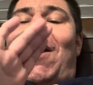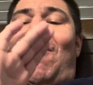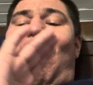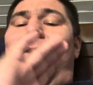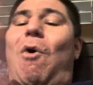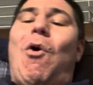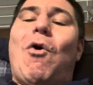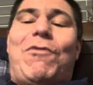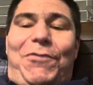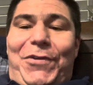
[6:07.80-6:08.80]
a
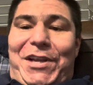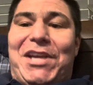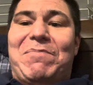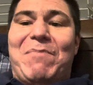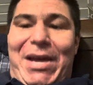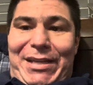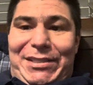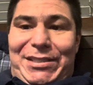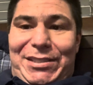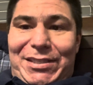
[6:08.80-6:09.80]
whole freaking
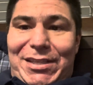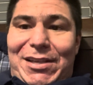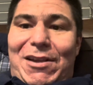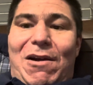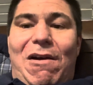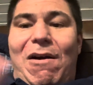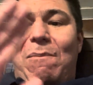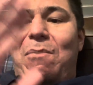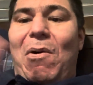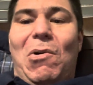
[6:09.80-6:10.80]
mess
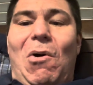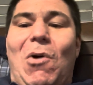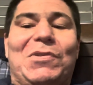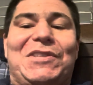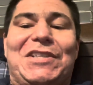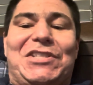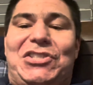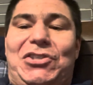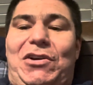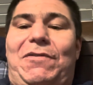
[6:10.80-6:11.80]
about all this
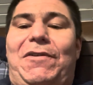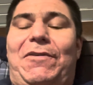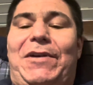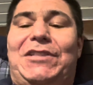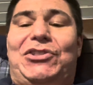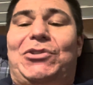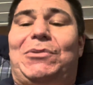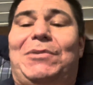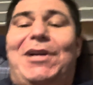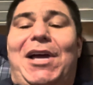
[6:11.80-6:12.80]
stuff. All right,
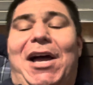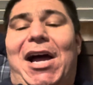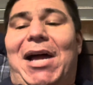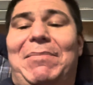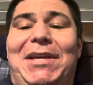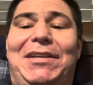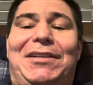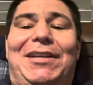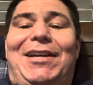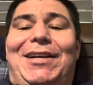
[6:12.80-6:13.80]
so I
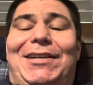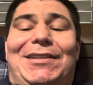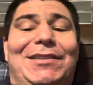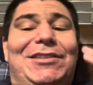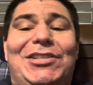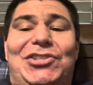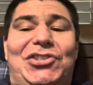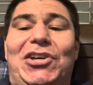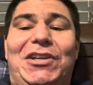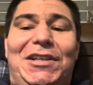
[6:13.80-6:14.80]
mean, the
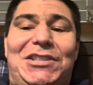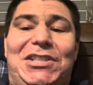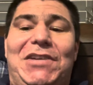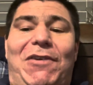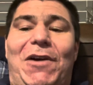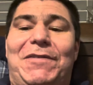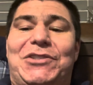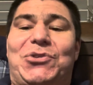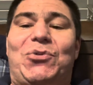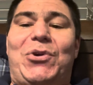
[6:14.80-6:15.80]
suddenly Steve Harvey
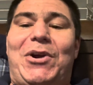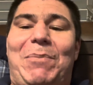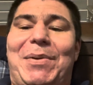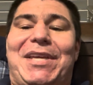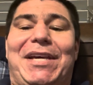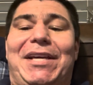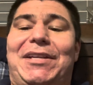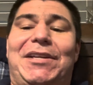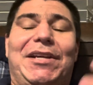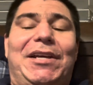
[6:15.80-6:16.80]
screwing up
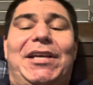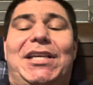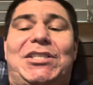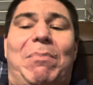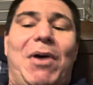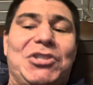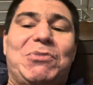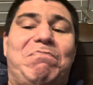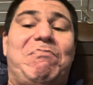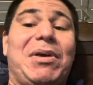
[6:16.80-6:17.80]
again is a
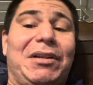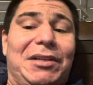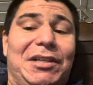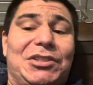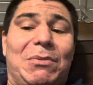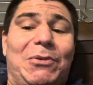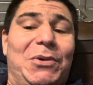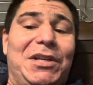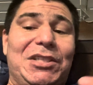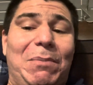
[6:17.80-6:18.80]
possibility.
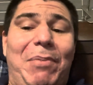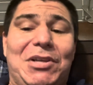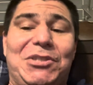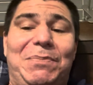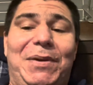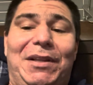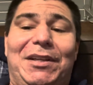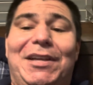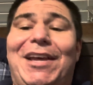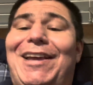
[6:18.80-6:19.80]
It is a
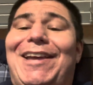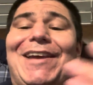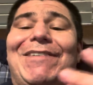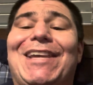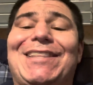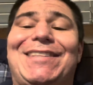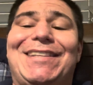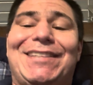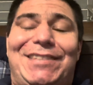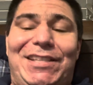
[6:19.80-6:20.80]
possibility if he
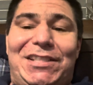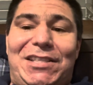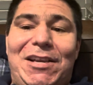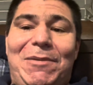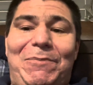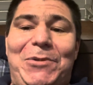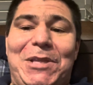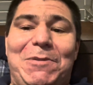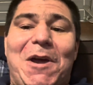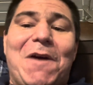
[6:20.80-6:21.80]
did this
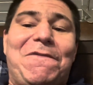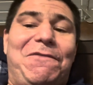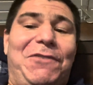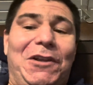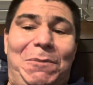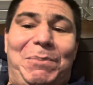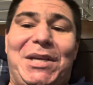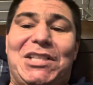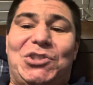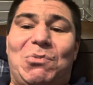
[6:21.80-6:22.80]
when
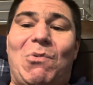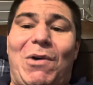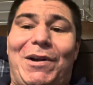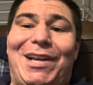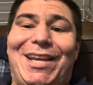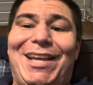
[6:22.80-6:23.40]
Philippines won